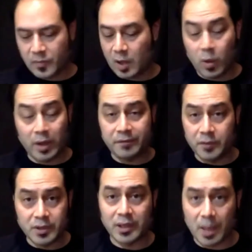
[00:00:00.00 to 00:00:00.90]
quite a
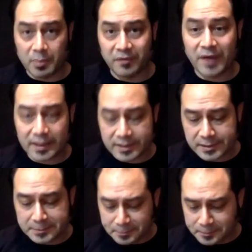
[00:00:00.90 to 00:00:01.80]
few Dunlop
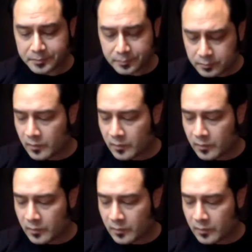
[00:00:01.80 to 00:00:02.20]
effects as